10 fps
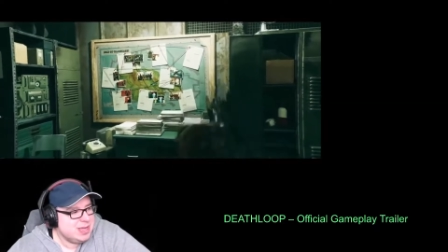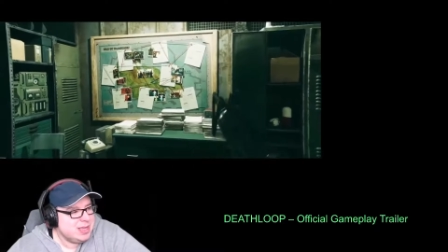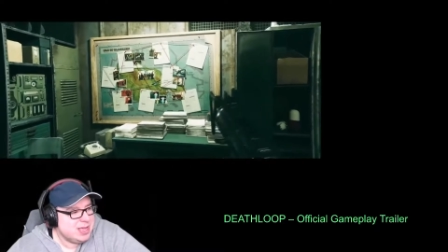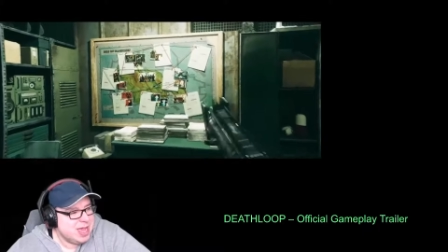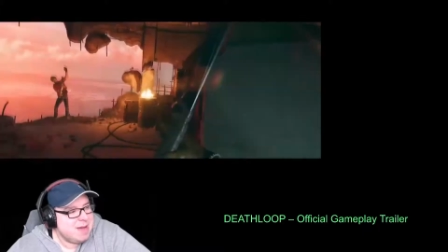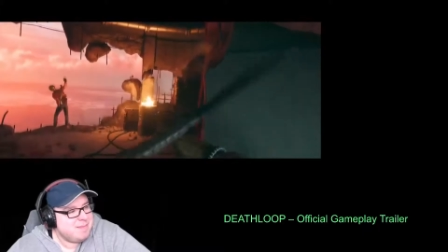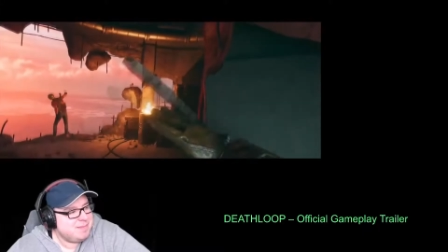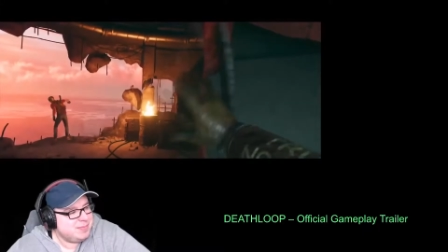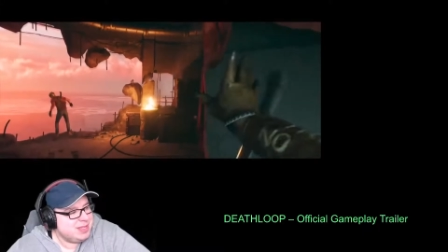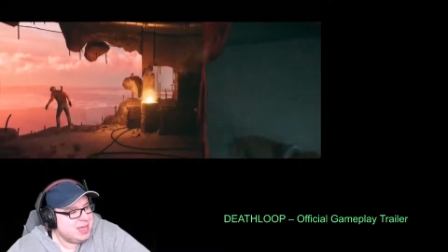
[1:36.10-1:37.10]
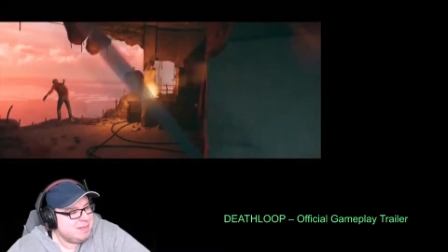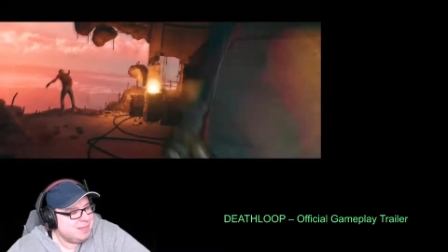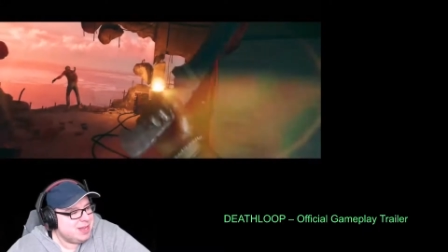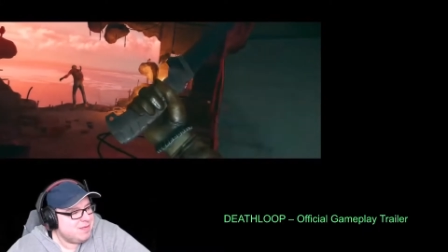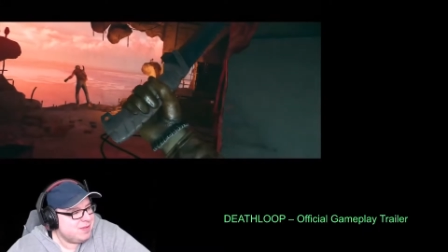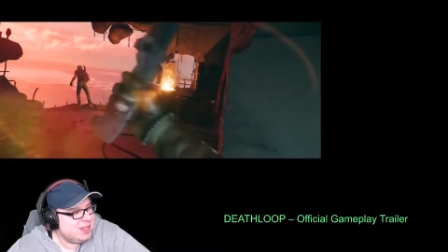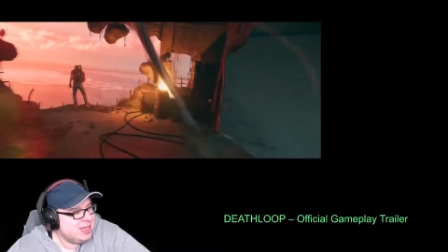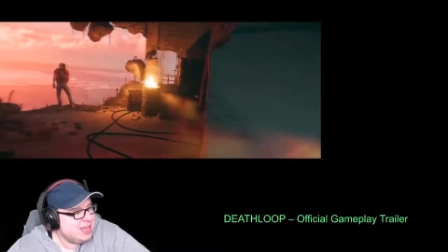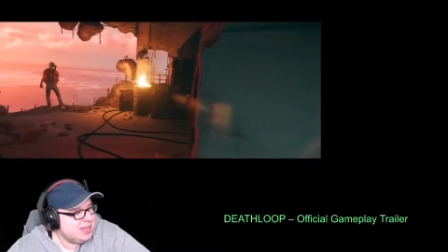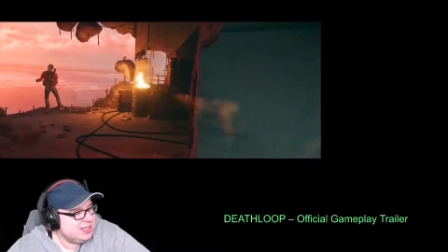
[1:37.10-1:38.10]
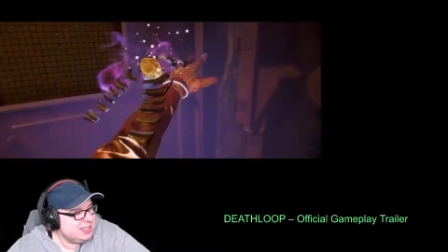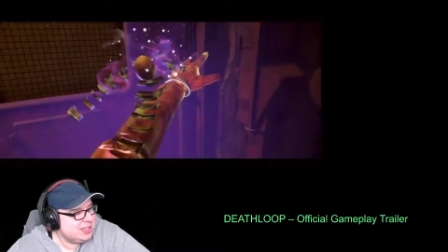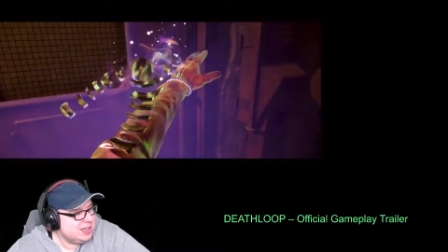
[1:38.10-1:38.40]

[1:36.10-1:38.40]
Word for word: Yep, yep, definitely is.